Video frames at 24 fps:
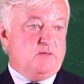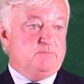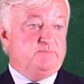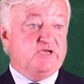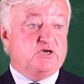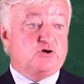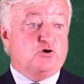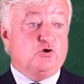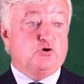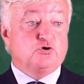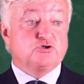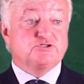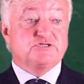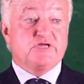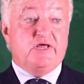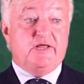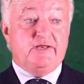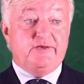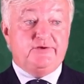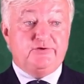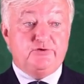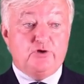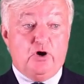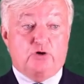because
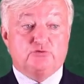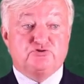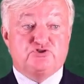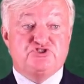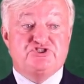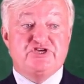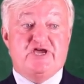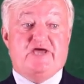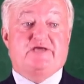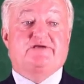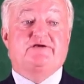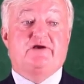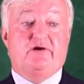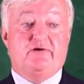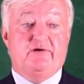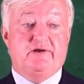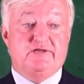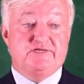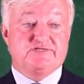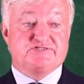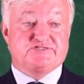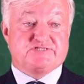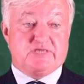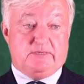not
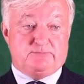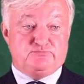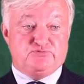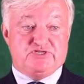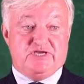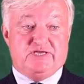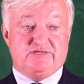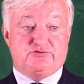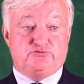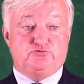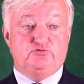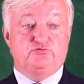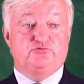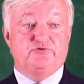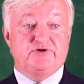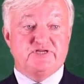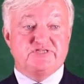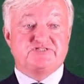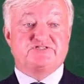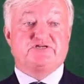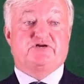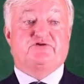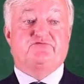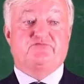generally subject to
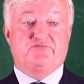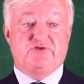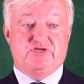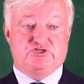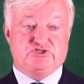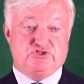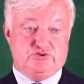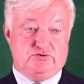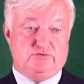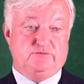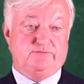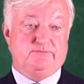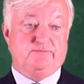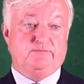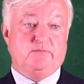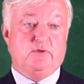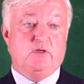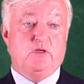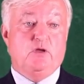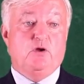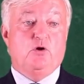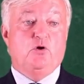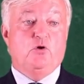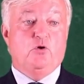reservation,
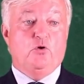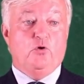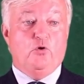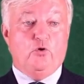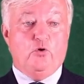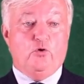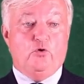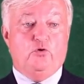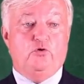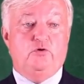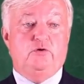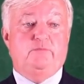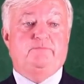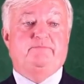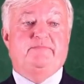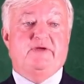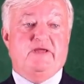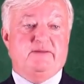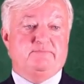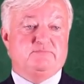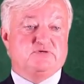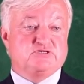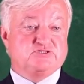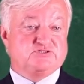all
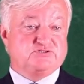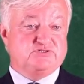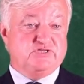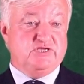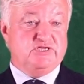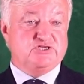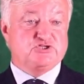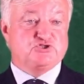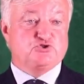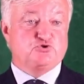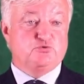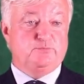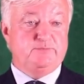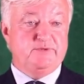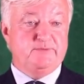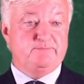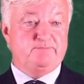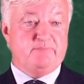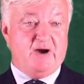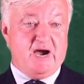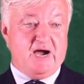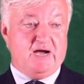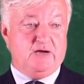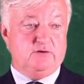member states should be
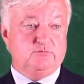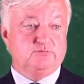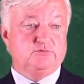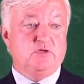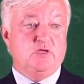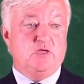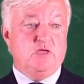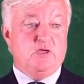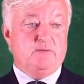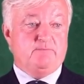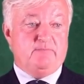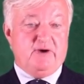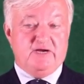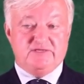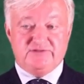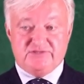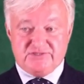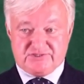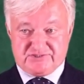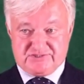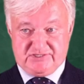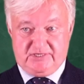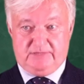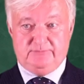bound by
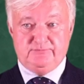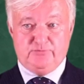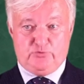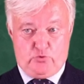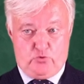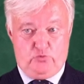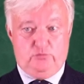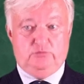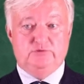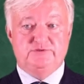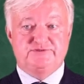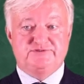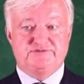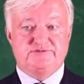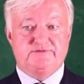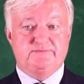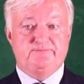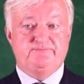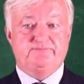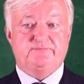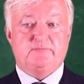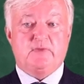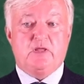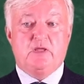the same rules,
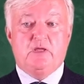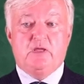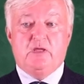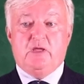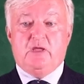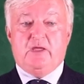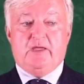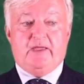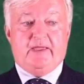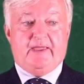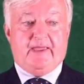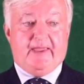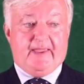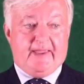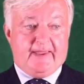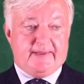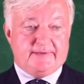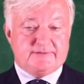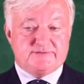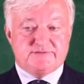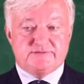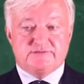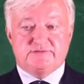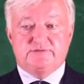
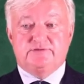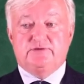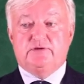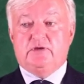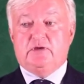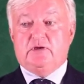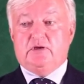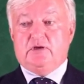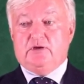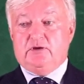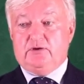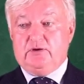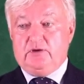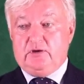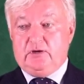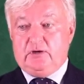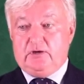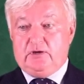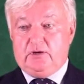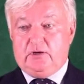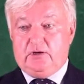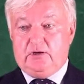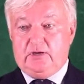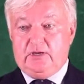and
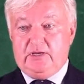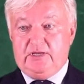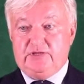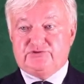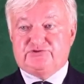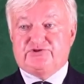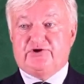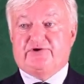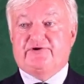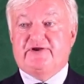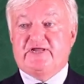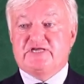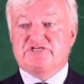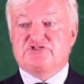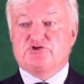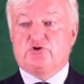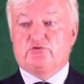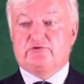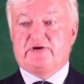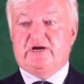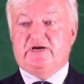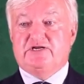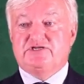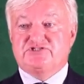
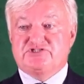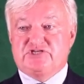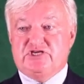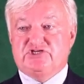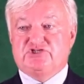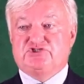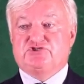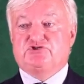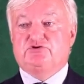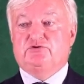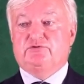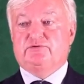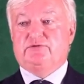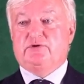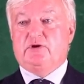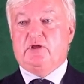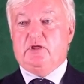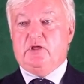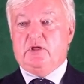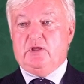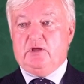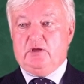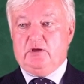international organization